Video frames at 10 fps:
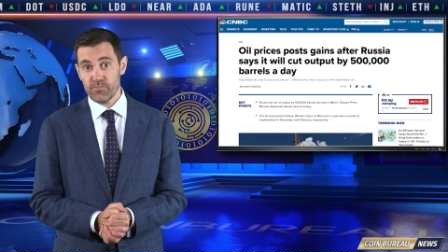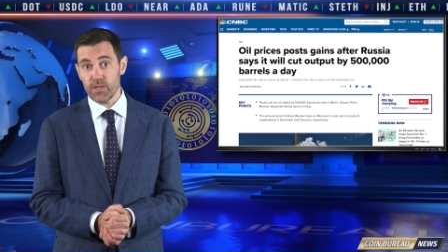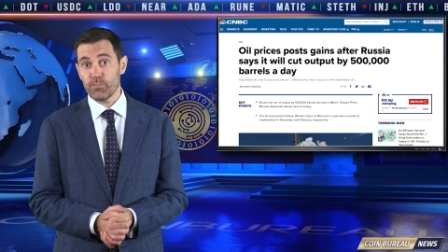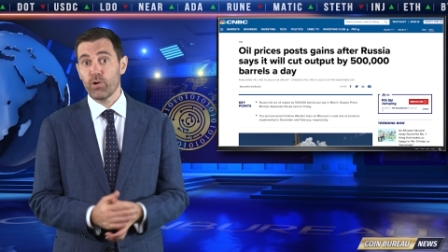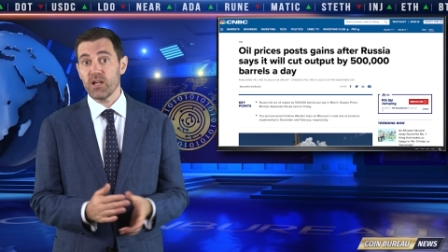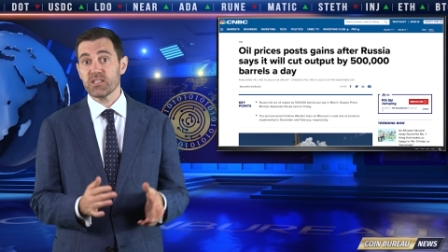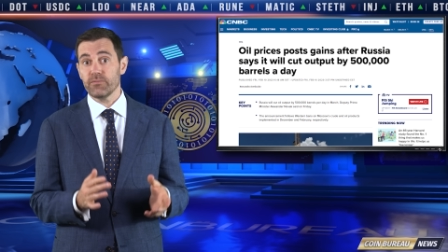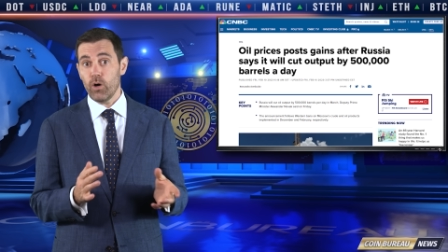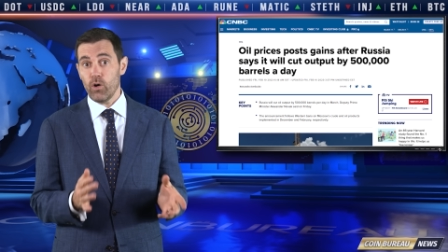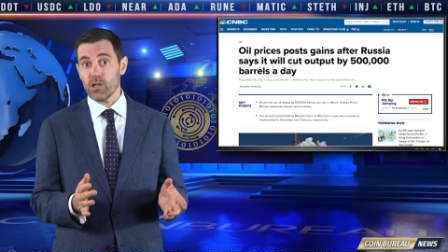The price
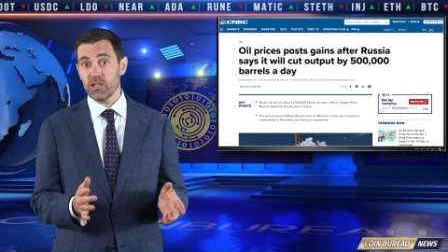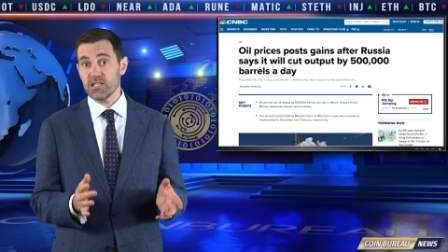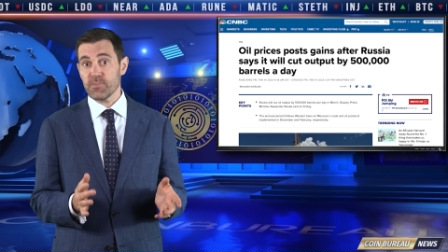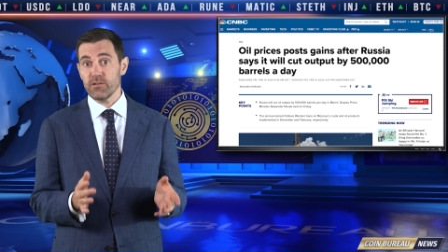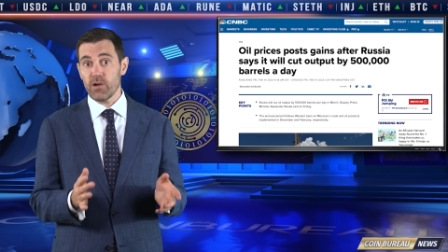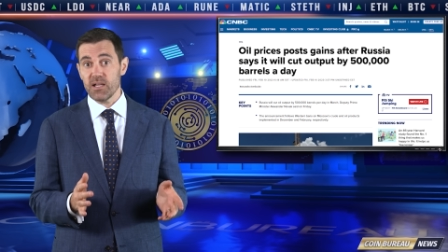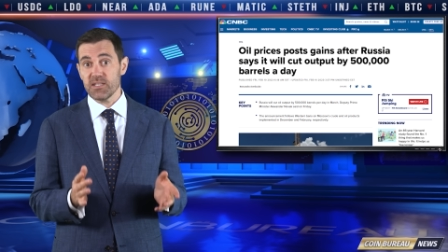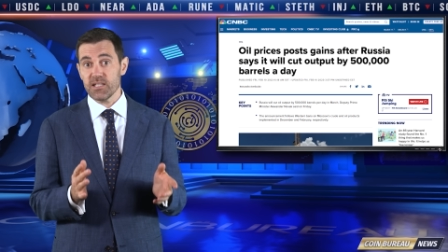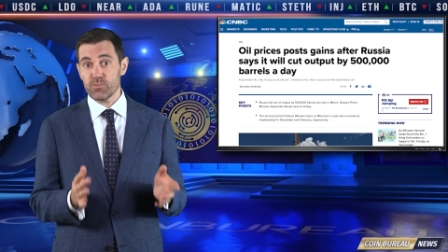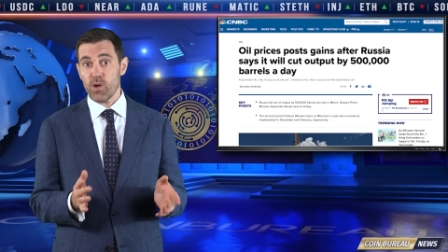of oil has been
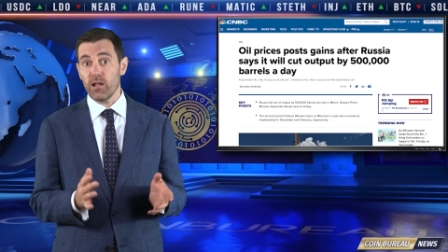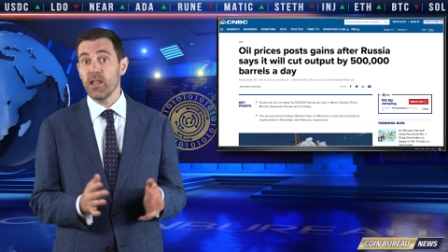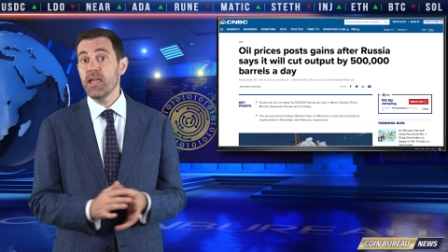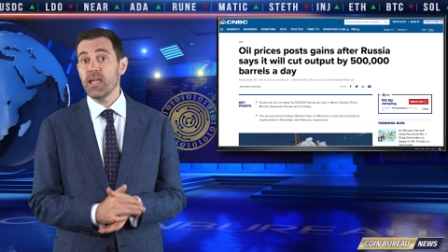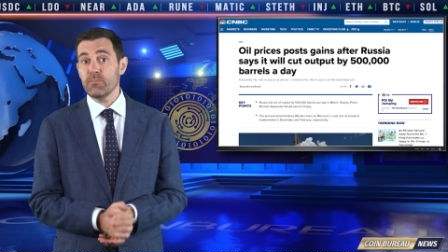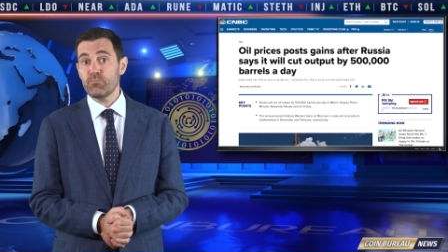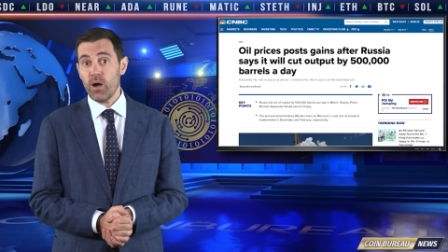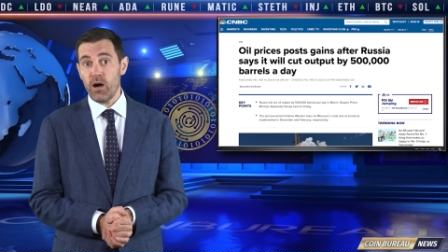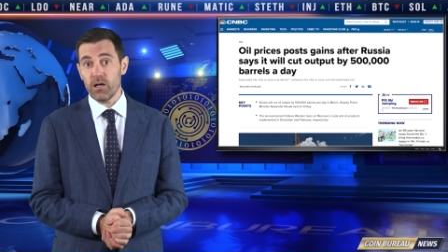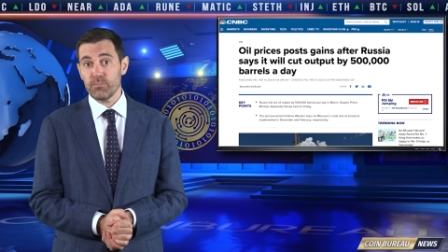rising as well, in
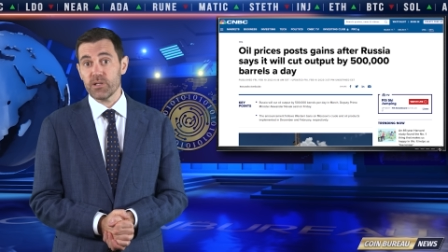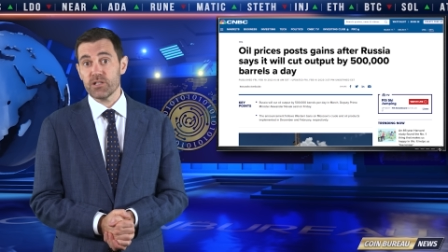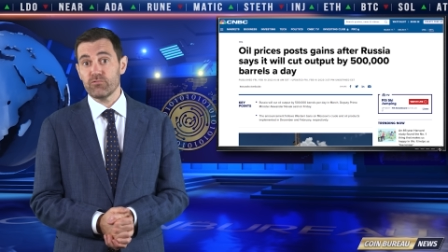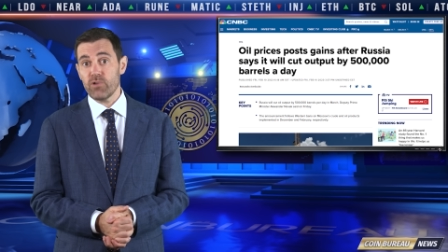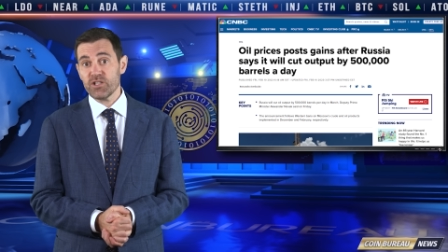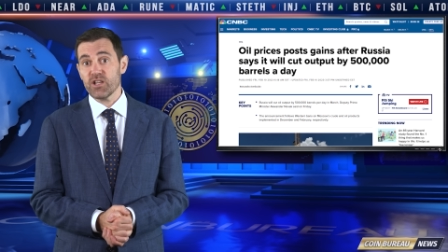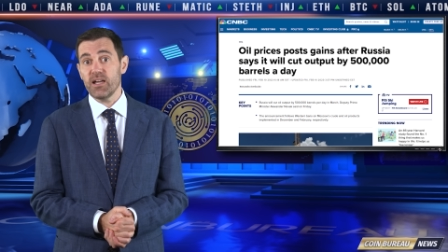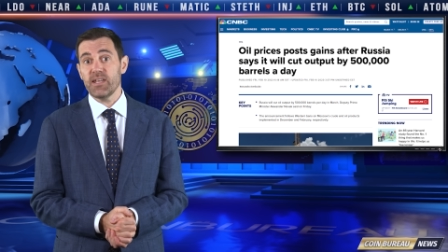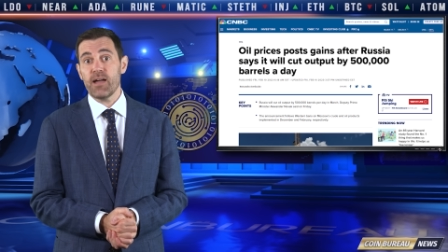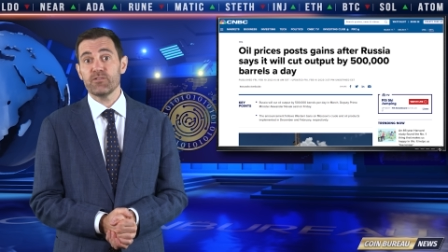part because Russia
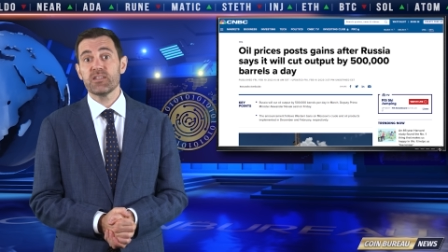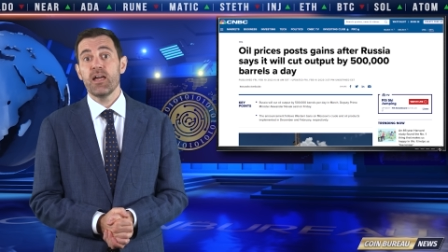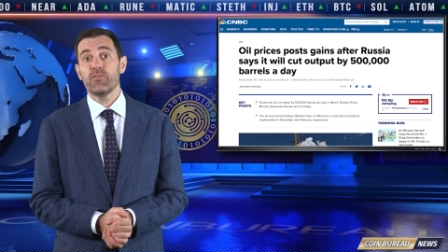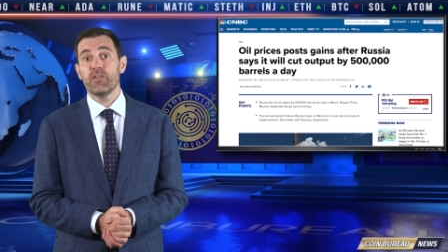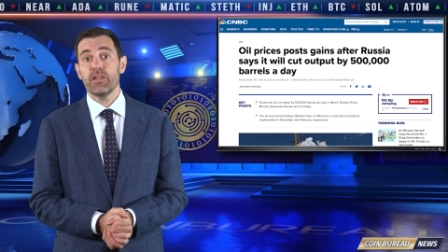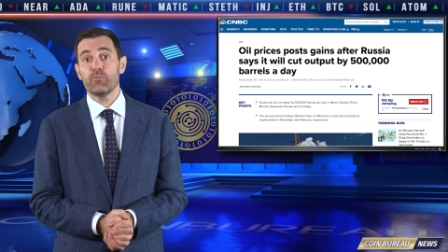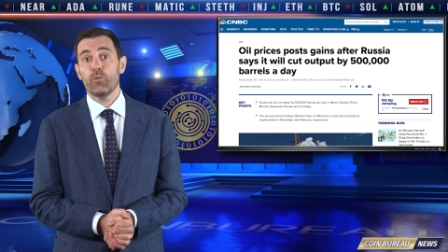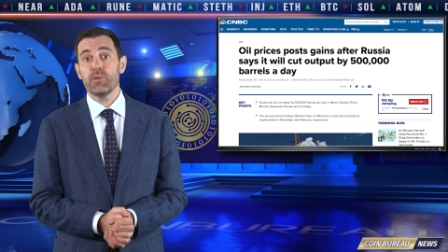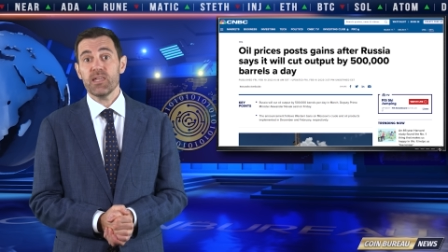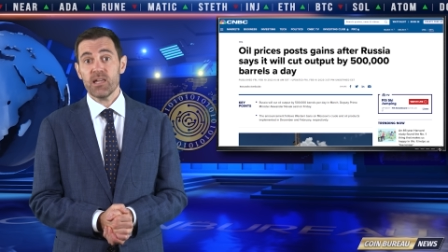announced that it
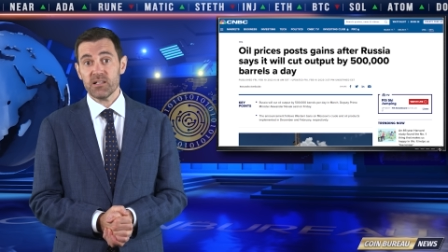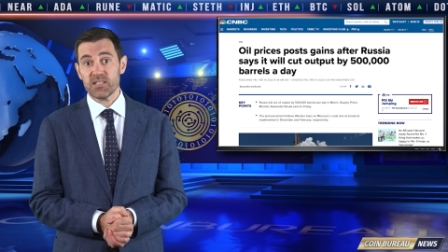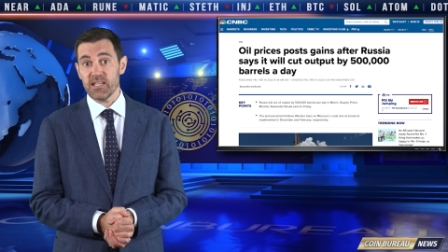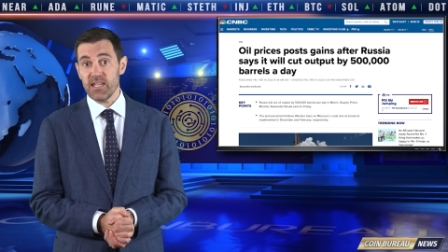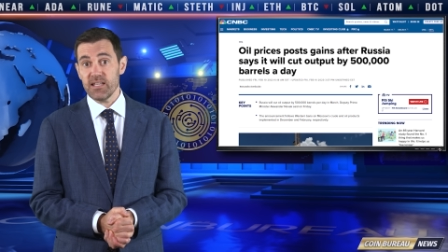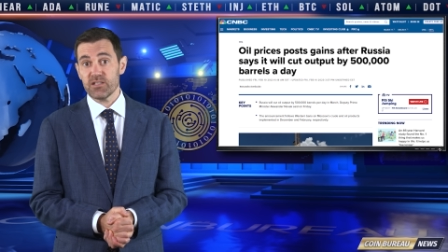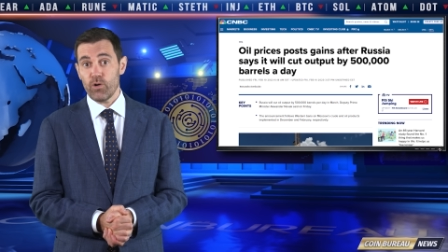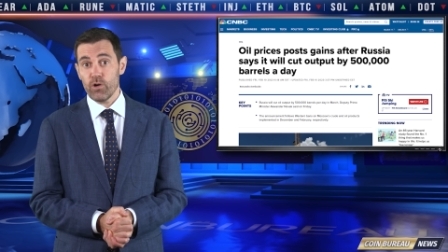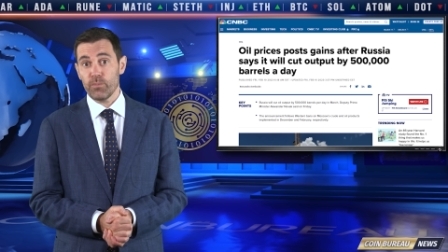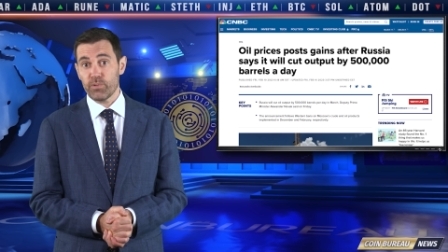will be cutting its
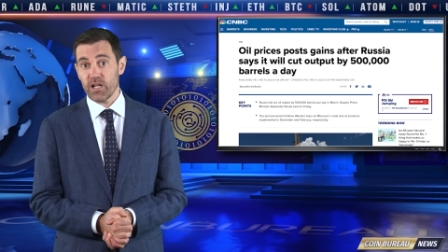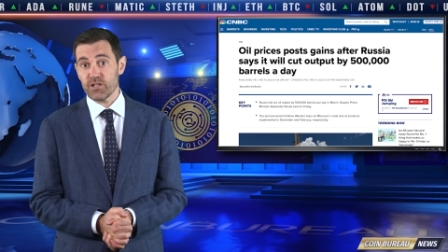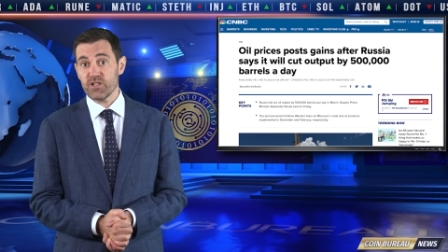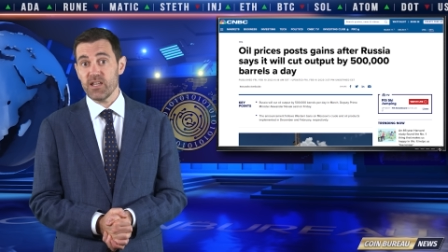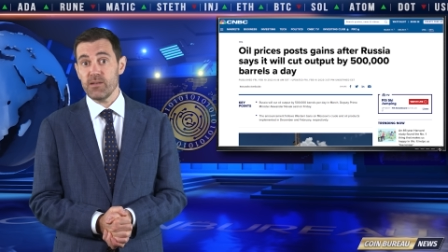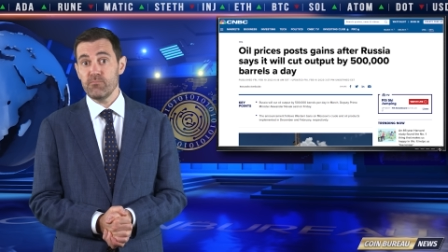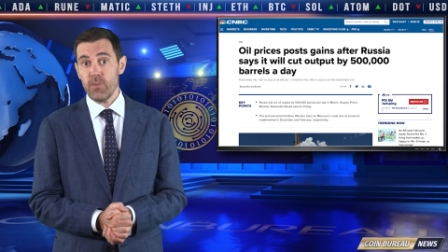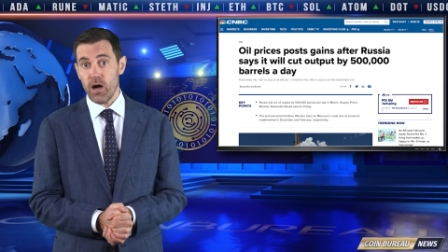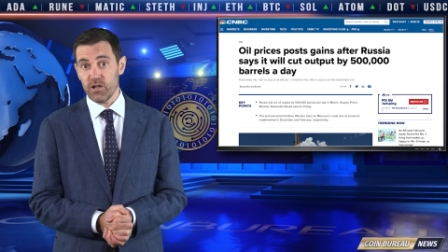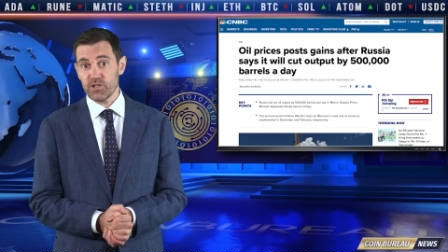oil production in
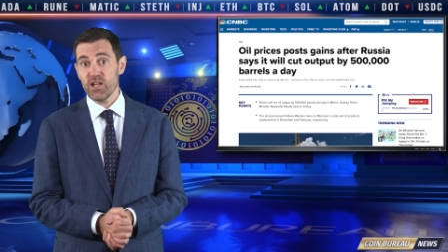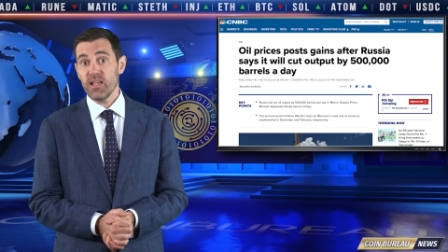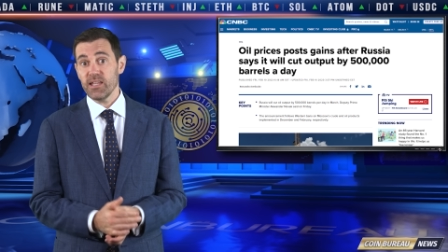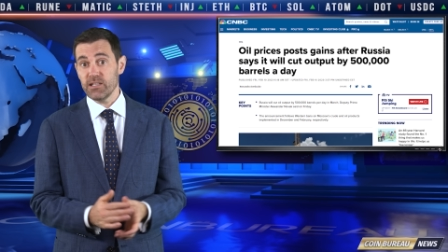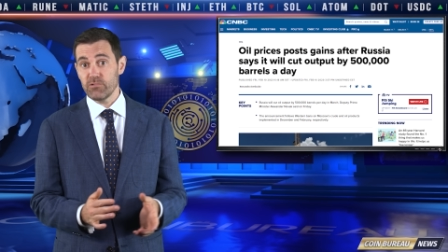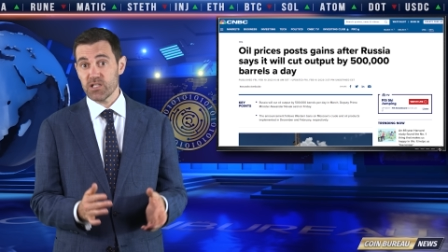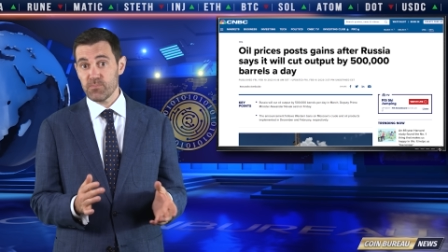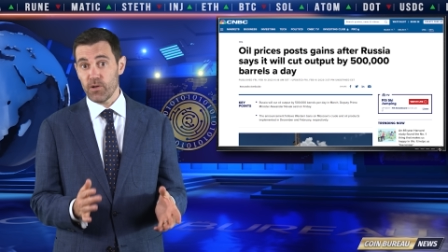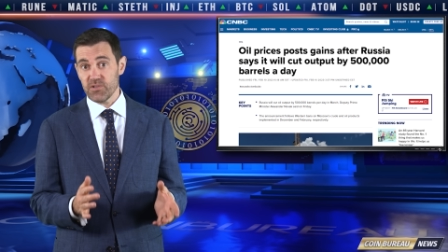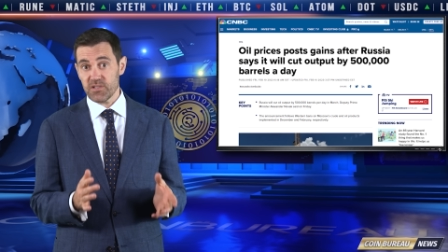March in
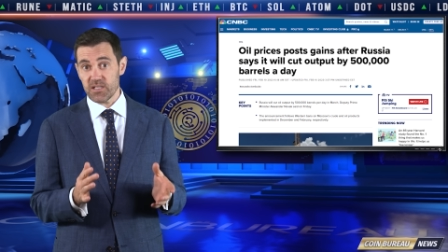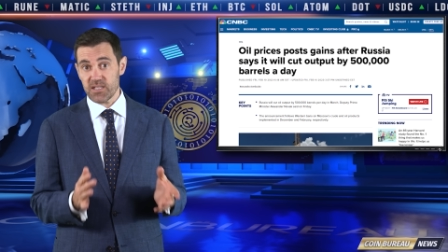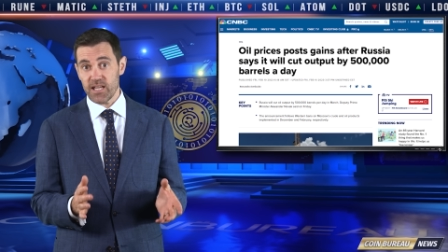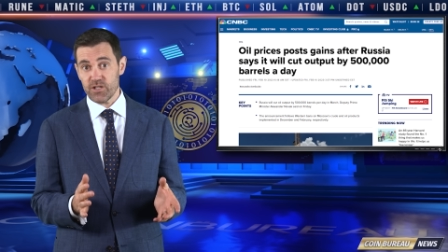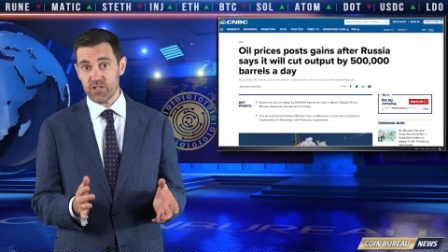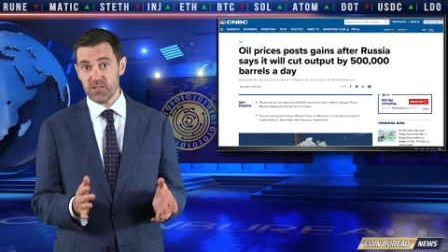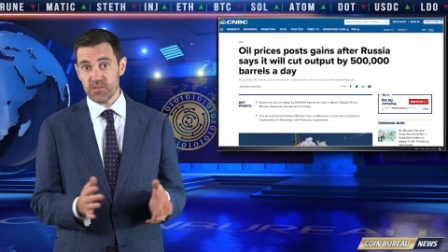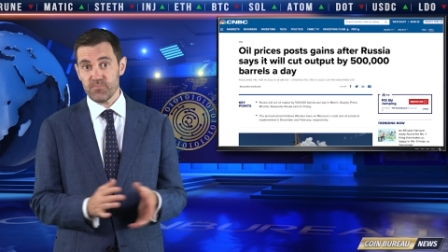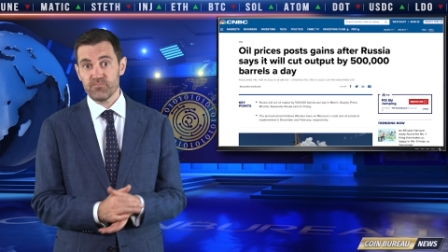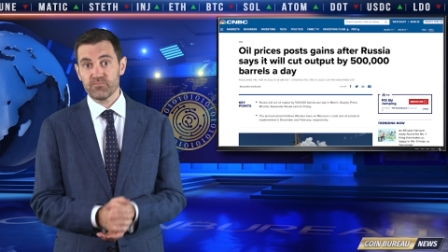response to sanctions.